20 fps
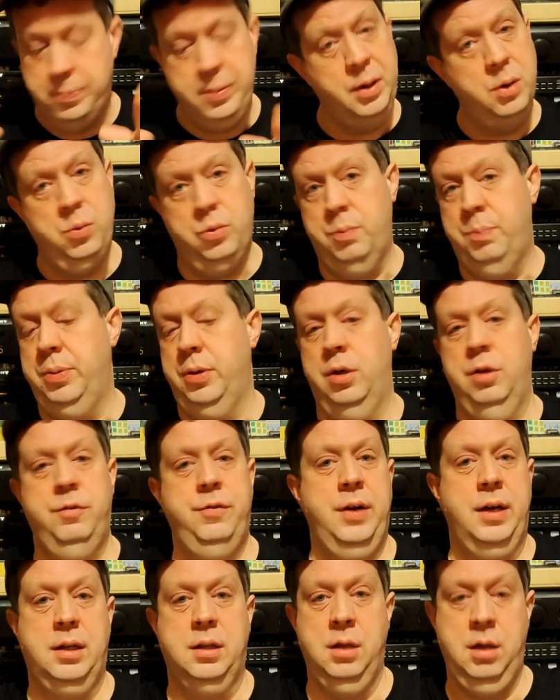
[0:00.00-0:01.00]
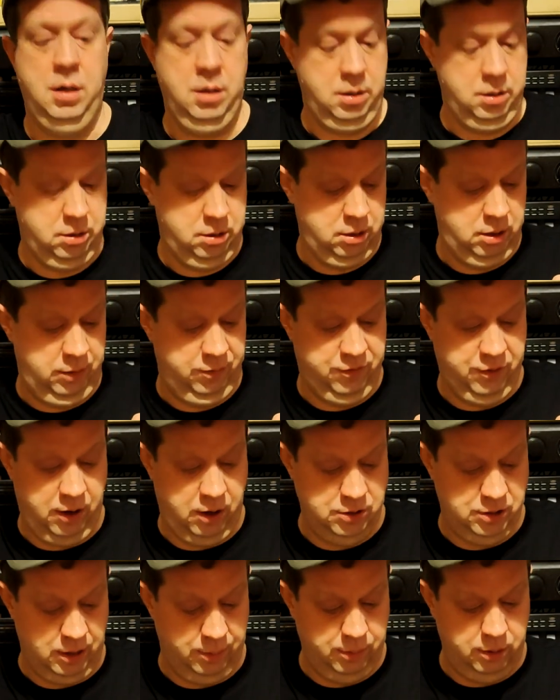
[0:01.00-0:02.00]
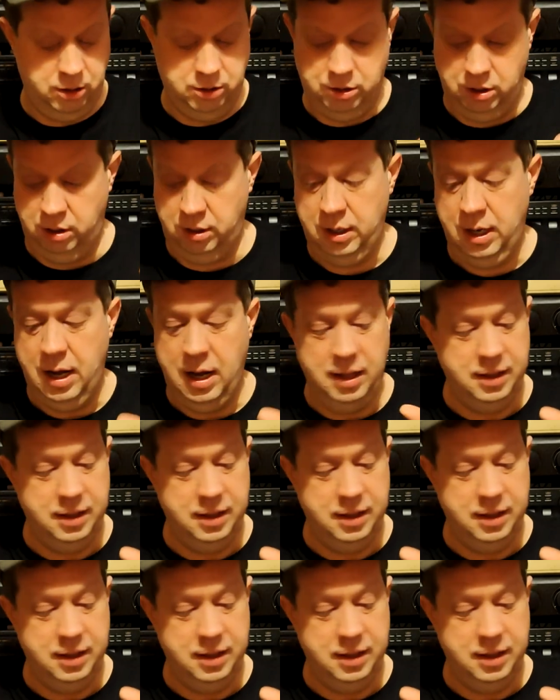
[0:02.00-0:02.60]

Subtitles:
both perfect lagers, as far as I'm concerned.